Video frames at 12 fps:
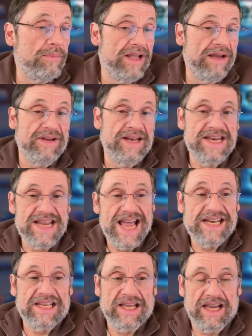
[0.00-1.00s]
we have a
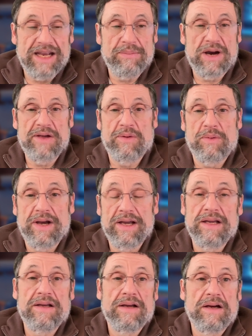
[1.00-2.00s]
net gain, by the
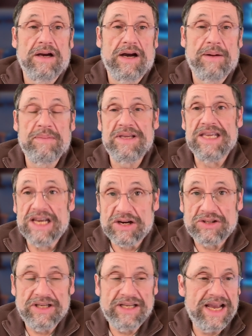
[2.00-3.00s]
way,
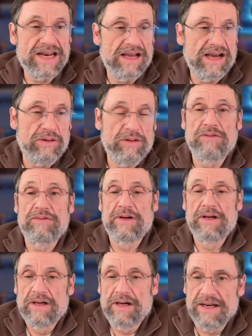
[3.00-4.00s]
year to date now, of
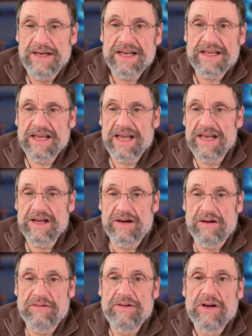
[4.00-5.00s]
a net gain
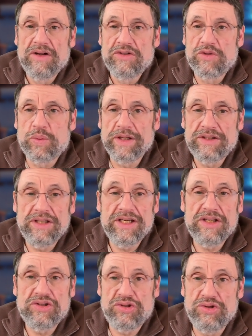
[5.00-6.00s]
of
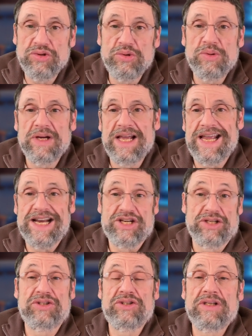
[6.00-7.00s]
22
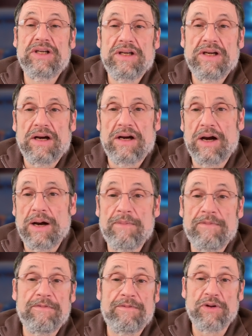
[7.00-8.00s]
agents
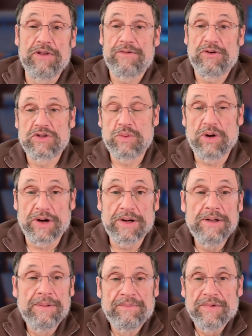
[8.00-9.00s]
for the first
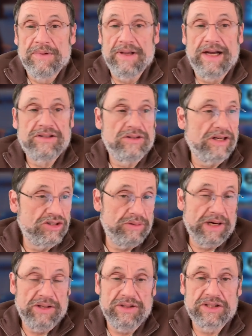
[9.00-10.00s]
quarter. That's not
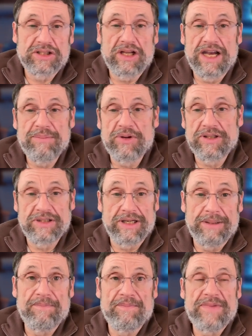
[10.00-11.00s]
showing on this slide, but
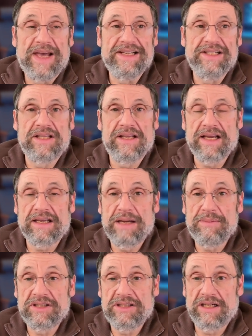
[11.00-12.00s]
that is the net
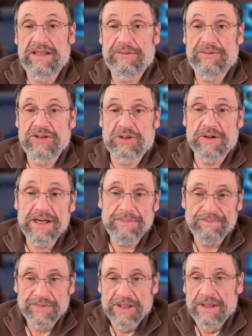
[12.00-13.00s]
gain. We see it on a different screen.